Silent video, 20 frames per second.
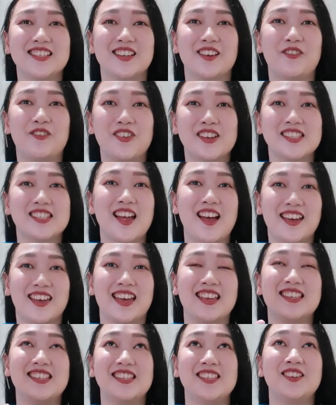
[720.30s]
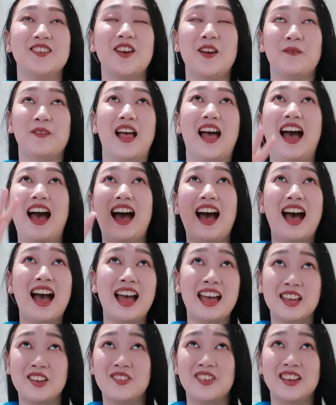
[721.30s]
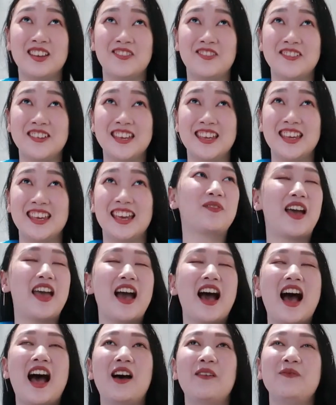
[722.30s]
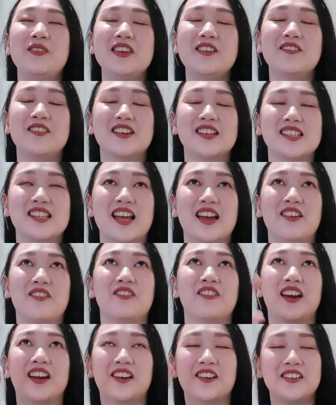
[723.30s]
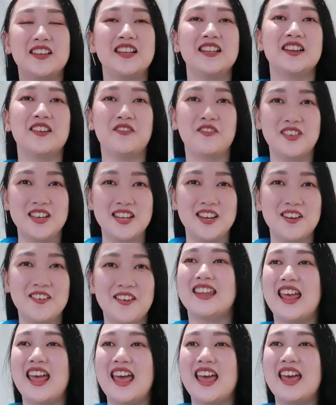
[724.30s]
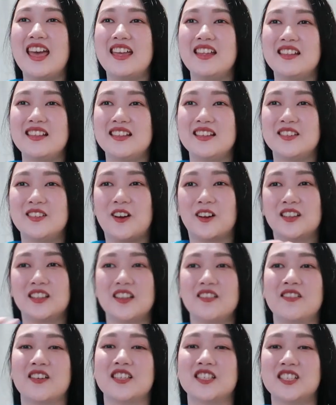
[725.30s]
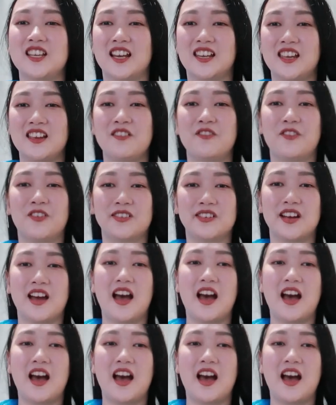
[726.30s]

it's the first time I can see you. I'm like, hi baby. My hubby was like recording the video. Then the doctor was checking for the